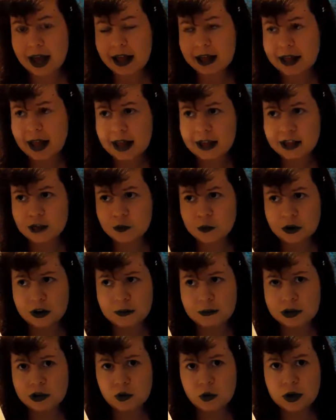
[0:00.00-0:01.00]
and that is where the
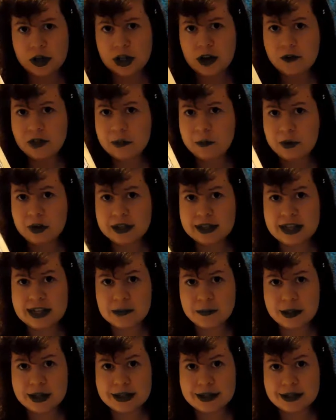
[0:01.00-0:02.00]
majority of the book takes
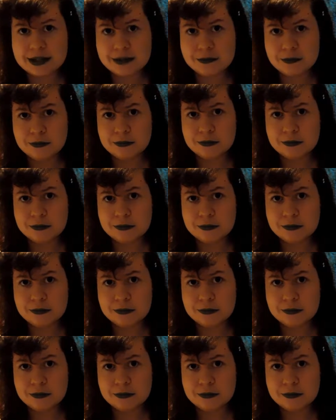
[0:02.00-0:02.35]
place.